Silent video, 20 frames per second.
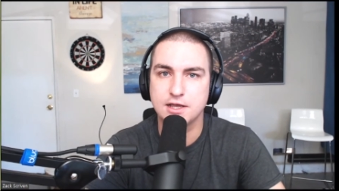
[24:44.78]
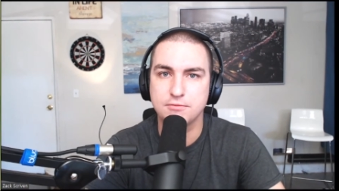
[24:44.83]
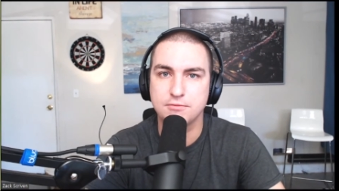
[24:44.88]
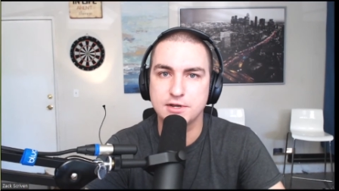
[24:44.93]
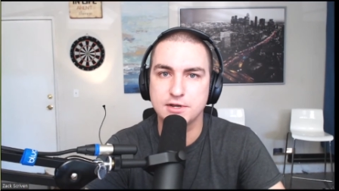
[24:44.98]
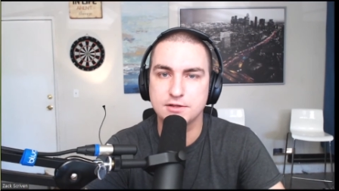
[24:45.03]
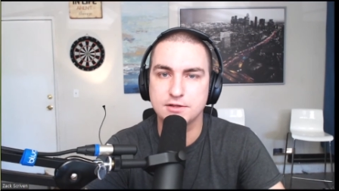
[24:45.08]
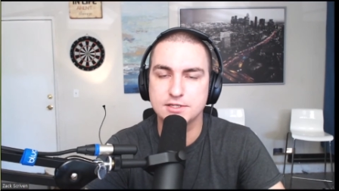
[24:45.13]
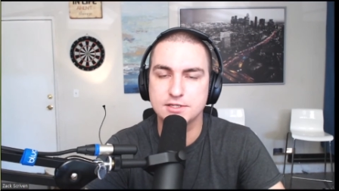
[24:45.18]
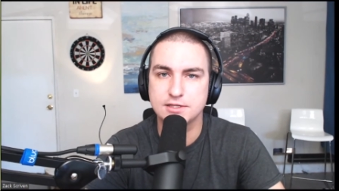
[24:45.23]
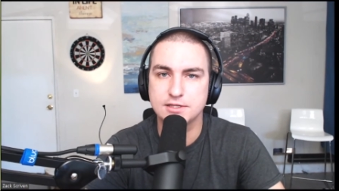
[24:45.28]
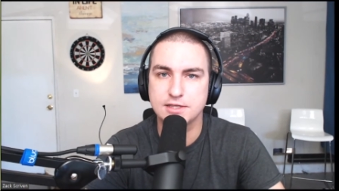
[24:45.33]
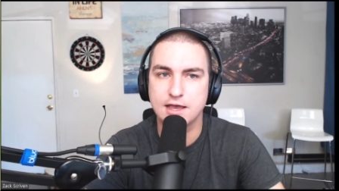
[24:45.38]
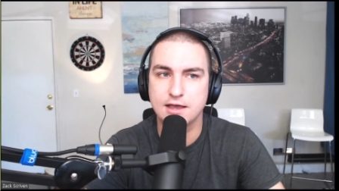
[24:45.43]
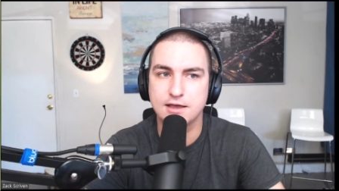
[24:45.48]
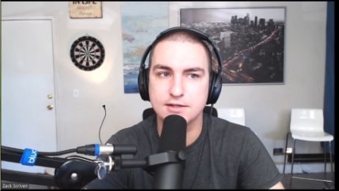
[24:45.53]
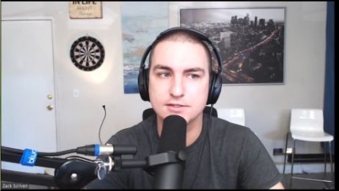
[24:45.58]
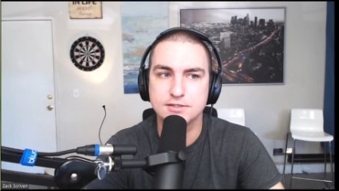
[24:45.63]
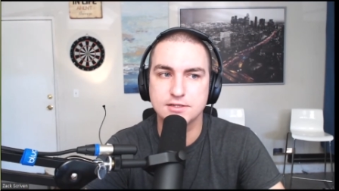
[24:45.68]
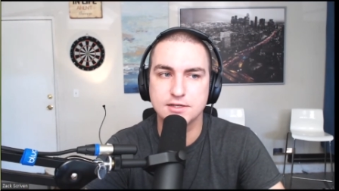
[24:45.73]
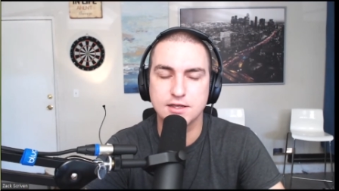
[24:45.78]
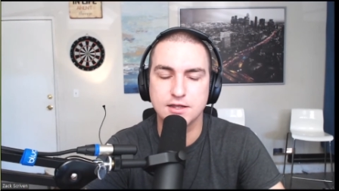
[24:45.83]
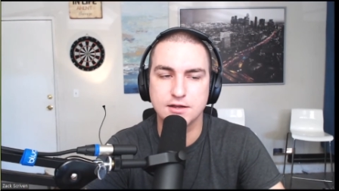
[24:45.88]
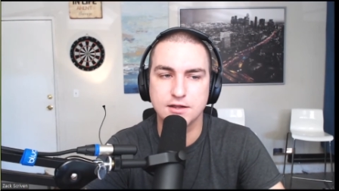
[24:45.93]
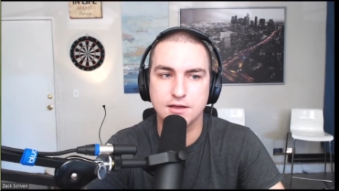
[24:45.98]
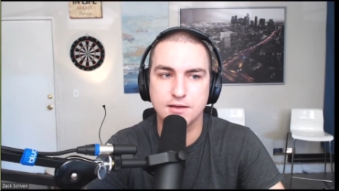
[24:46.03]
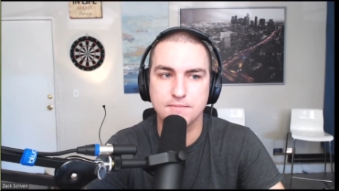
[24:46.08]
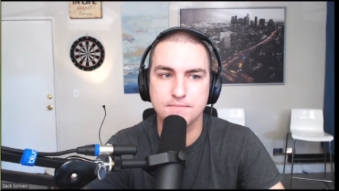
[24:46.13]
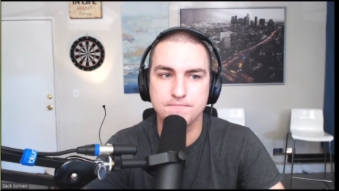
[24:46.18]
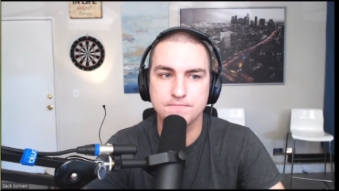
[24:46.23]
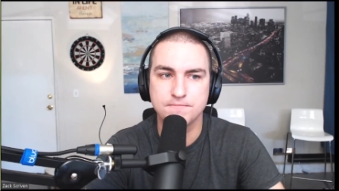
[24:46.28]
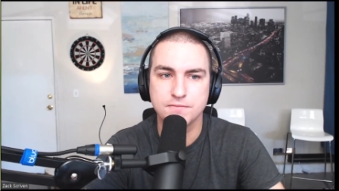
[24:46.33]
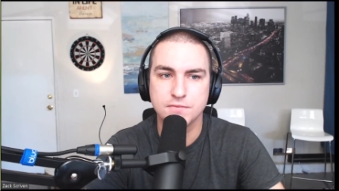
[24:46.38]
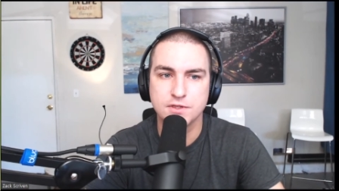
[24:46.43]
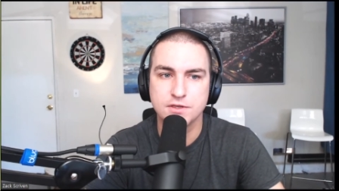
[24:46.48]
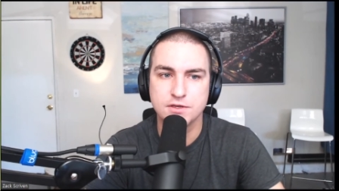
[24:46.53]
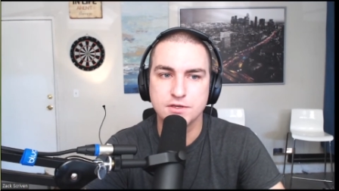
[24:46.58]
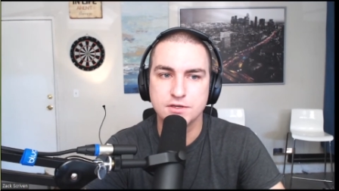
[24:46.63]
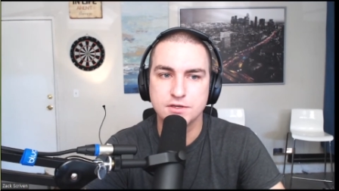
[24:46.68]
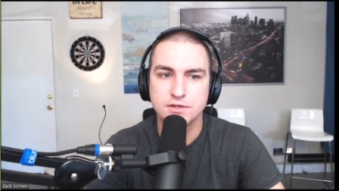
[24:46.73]
I went out to that, and
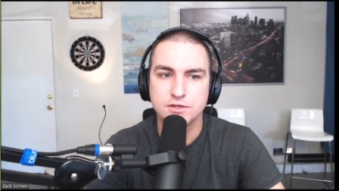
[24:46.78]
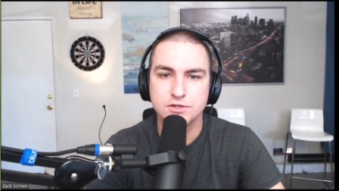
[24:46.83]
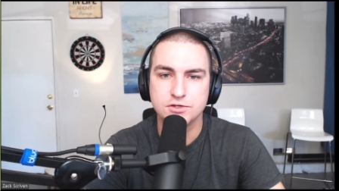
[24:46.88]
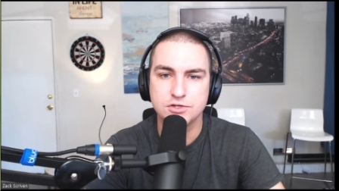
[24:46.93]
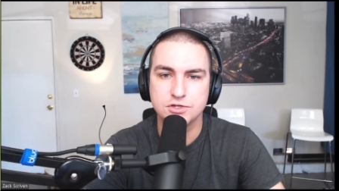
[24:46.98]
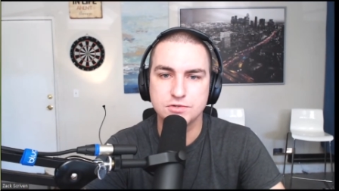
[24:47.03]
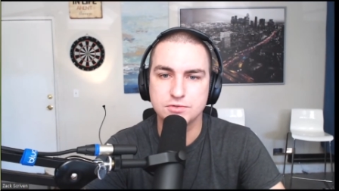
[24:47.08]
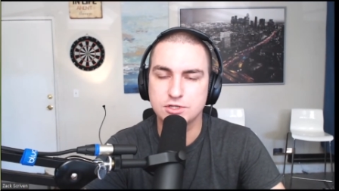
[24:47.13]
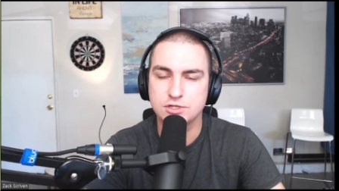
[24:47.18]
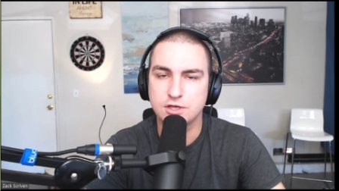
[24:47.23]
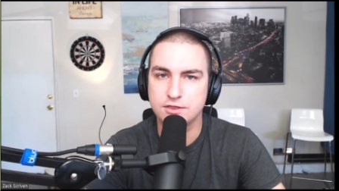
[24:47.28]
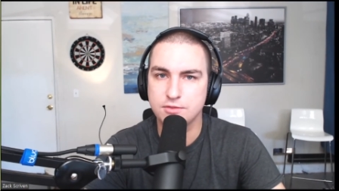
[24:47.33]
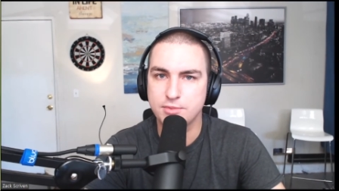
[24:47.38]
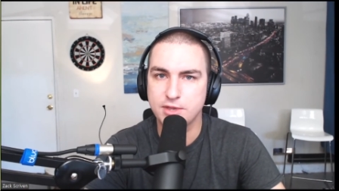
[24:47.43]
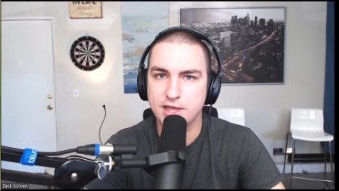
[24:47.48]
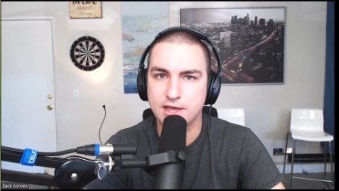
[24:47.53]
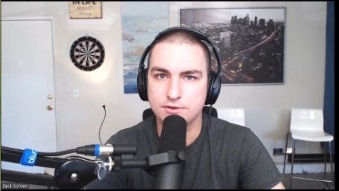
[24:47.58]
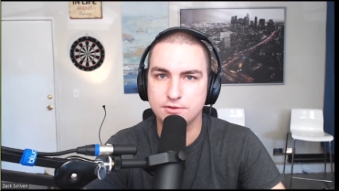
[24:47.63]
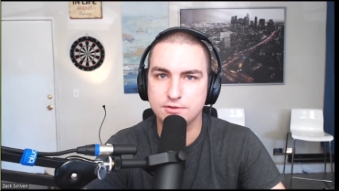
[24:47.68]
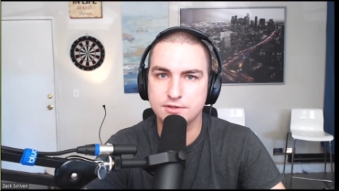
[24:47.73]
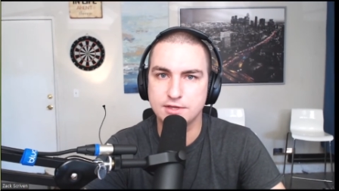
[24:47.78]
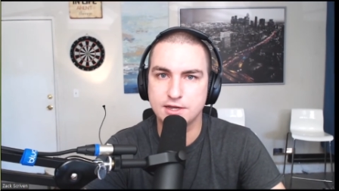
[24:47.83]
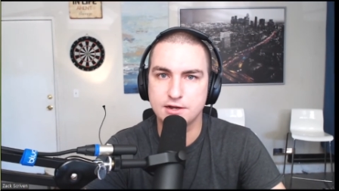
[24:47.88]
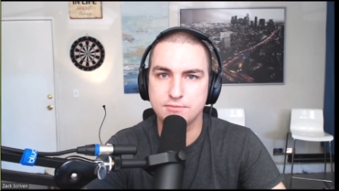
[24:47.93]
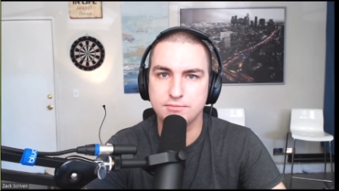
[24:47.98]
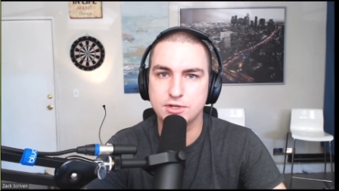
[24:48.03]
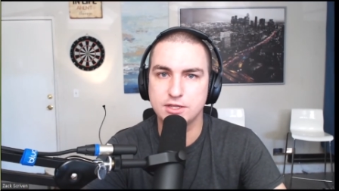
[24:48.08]
she was on the panel there.